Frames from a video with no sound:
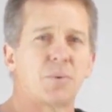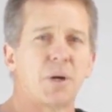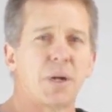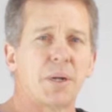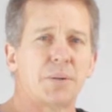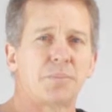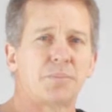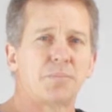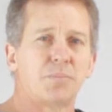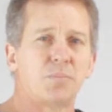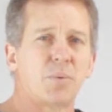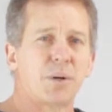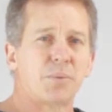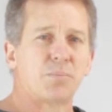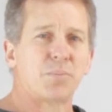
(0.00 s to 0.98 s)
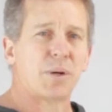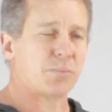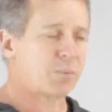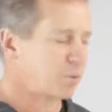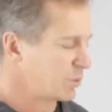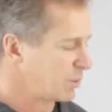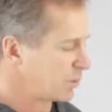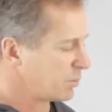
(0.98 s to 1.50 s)
a one, one
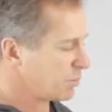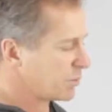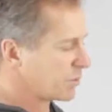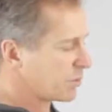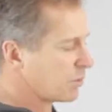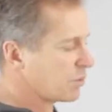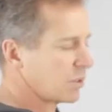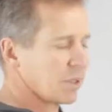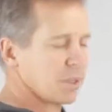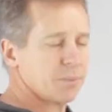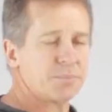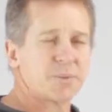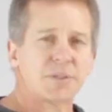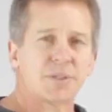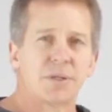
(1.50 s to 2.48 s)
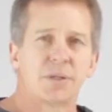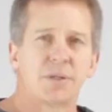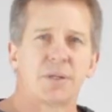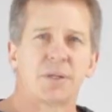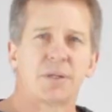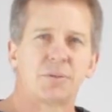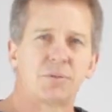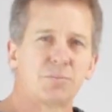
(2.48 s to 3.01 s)
which we do with the dog clips, so you
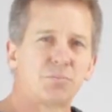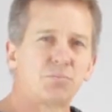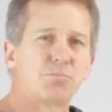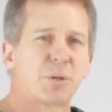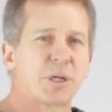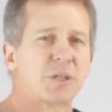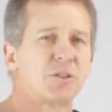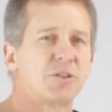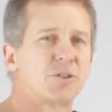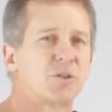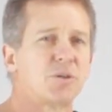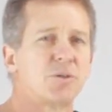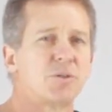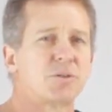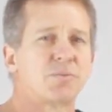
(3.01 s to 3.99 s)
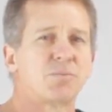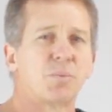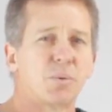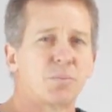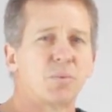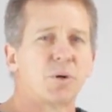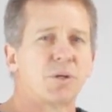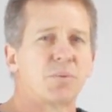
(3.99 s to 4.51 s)
can pick and choose of
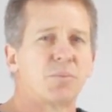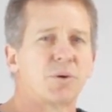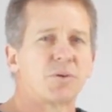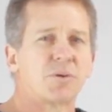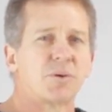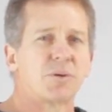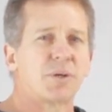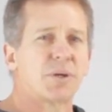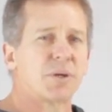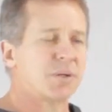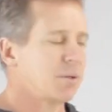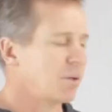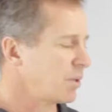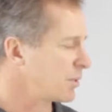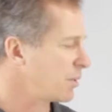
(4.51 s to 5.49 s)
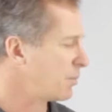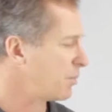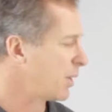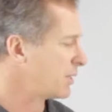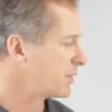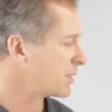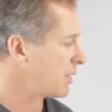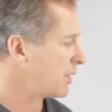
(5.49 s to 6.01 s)
what you want on your on your
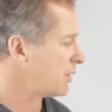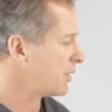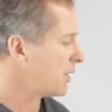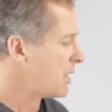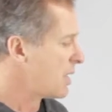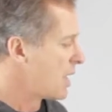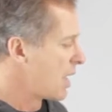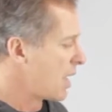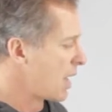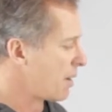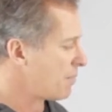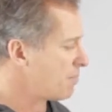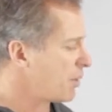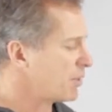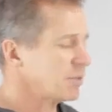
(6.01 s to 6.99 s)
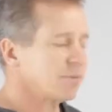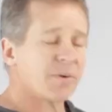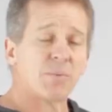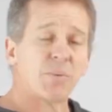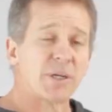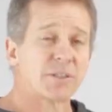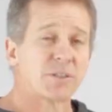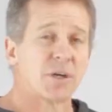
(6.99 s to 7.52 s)
waistcoat. Um, most of our
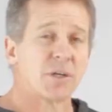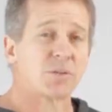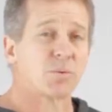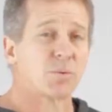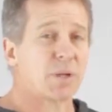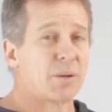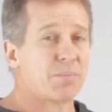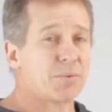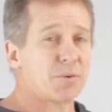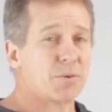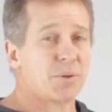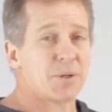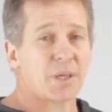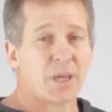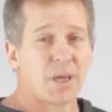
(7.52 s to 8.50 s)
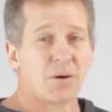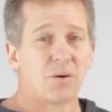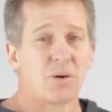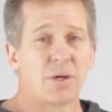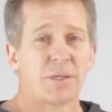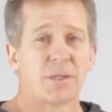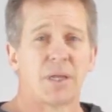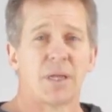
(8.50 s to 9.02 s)
waistcoats will come through in a
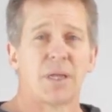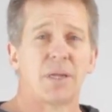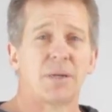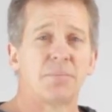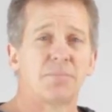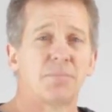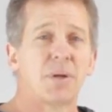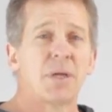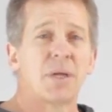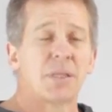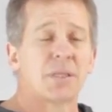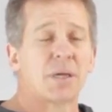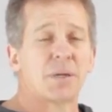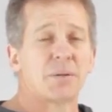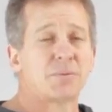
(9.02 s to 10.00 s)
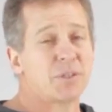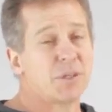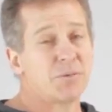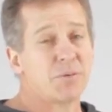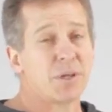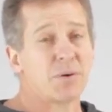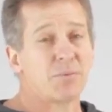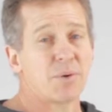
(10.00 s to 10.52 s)
cowhide, and uh,
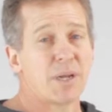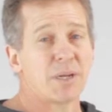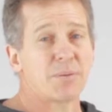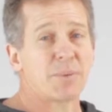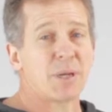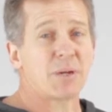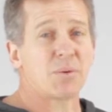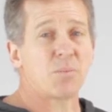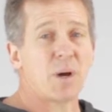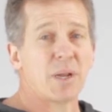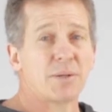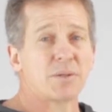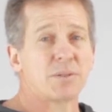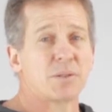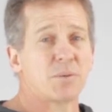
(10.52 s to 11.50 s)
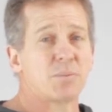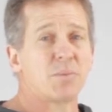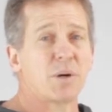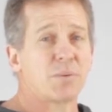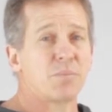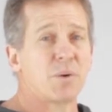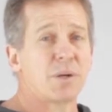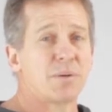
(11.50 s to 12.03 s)
generally around about a one to
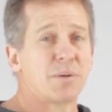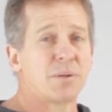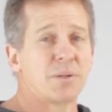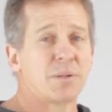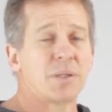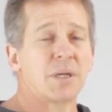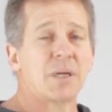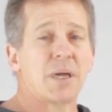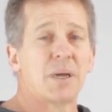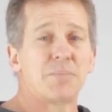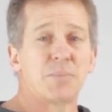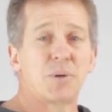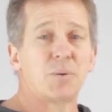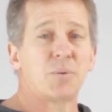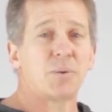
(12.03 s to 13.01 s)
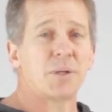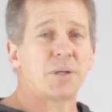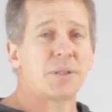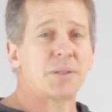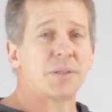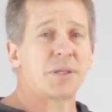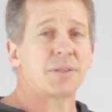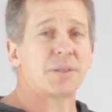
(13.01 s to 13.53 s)
one one uh, mil
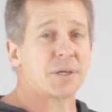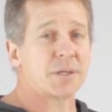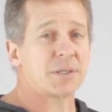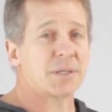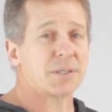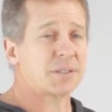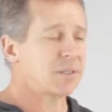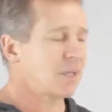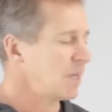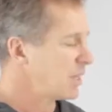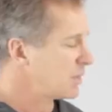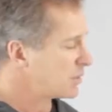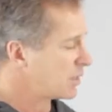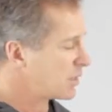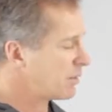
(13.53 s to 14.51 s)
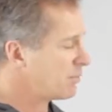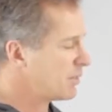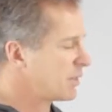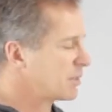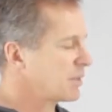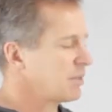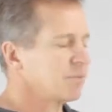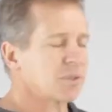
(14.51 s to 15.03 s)
in the thickness. So you give,
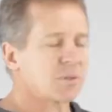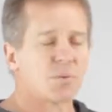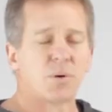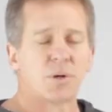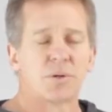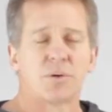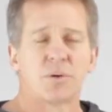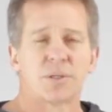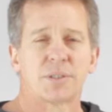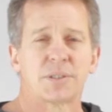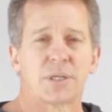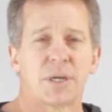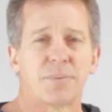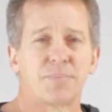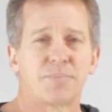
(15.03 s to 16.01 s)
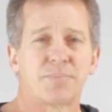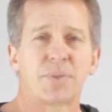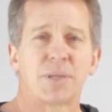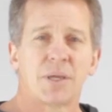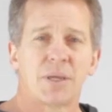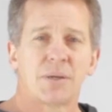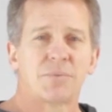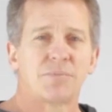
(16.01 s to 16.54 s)
it gives it quite nice um,
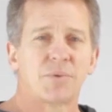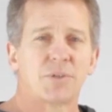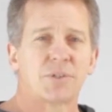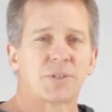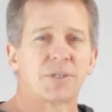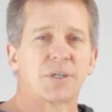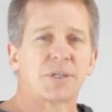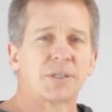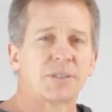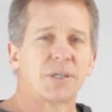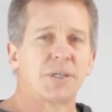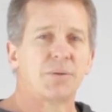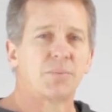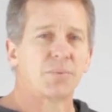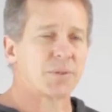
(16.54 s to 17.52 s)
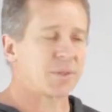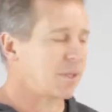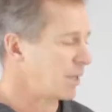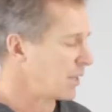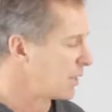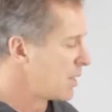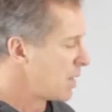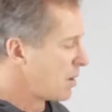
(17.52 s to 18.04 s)
versatility with
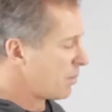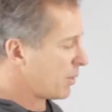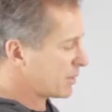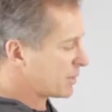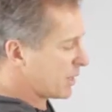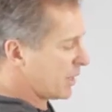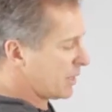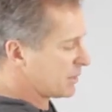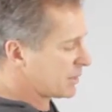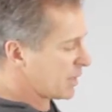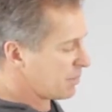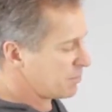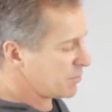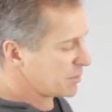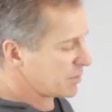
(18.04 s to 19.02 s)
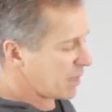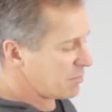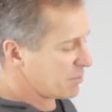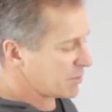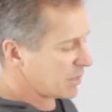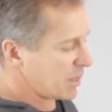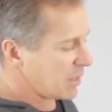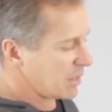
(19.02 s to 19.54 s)
there. Once again, same same
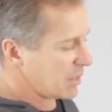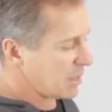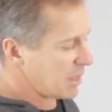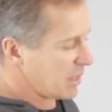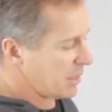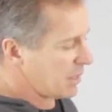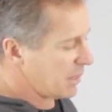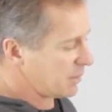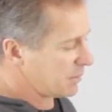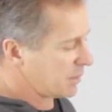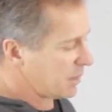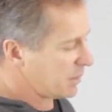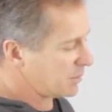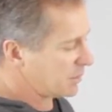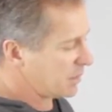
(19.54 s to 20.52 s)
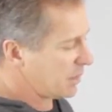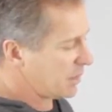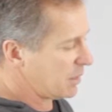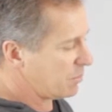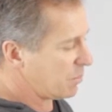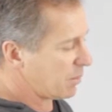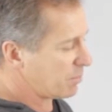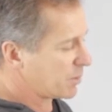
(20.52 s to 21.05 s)
as that as, as the
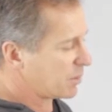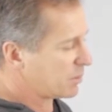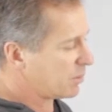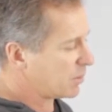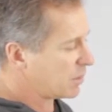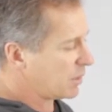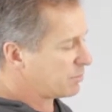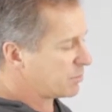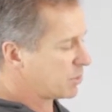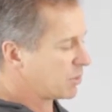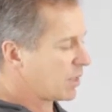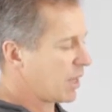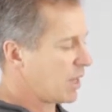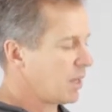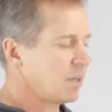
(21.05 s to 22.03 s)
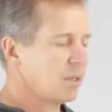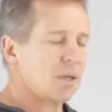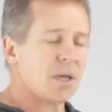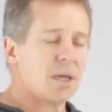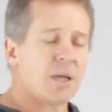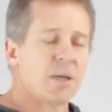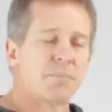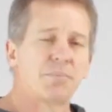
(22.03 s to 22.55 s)
one with the dog clips. You can
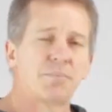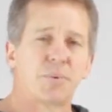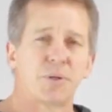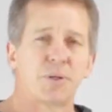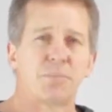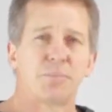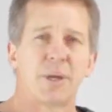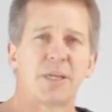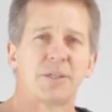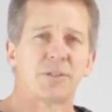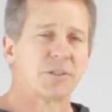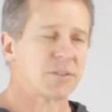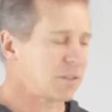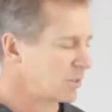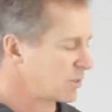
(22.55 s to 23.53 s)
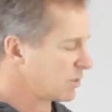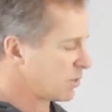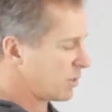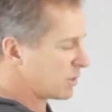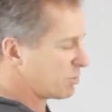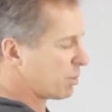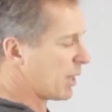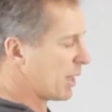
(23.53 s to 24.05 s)
uh, put your badges. It's a
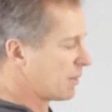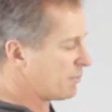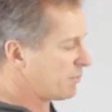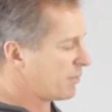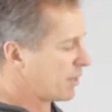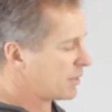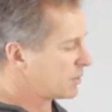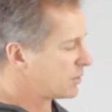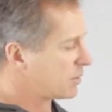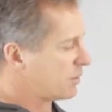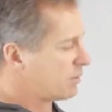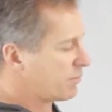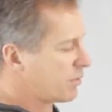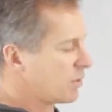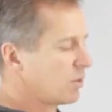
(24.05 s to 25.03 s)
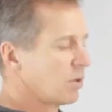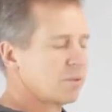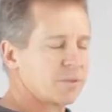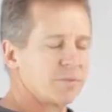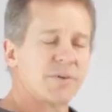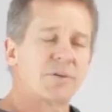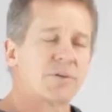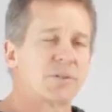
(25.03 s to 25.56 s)
nice plain front, so you've got lots
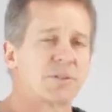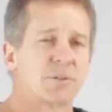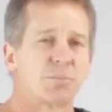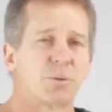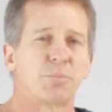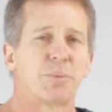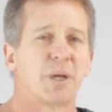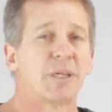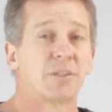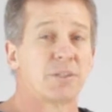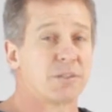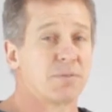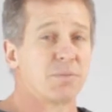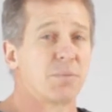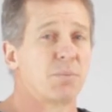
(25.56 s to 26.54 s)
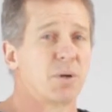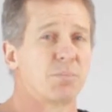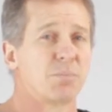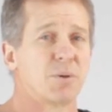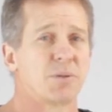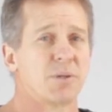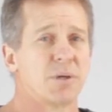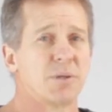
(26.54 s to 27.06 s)
of areas to put badges if you want to
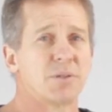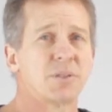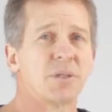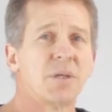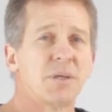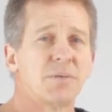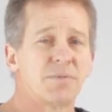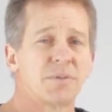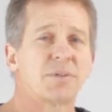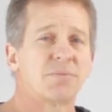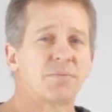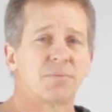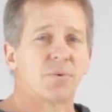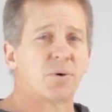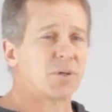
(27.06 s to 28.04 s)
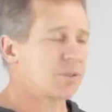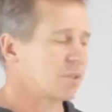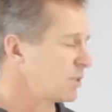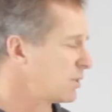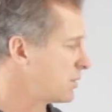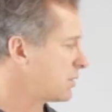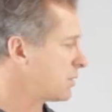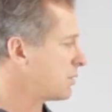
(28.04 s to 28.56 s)
put those for different rides that
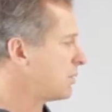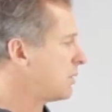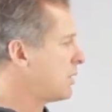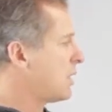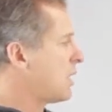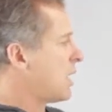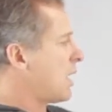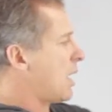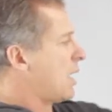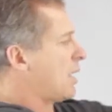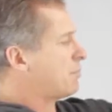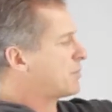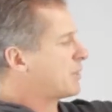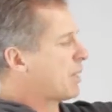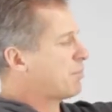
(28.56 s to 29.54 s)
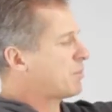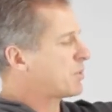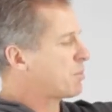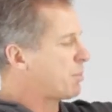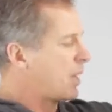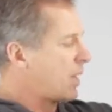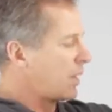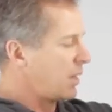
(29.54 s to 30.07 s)
you do. Um, same with the
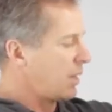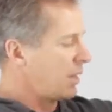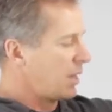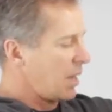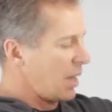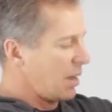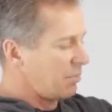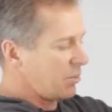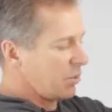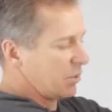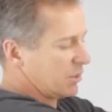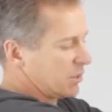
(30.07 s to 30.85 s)
back, um, nice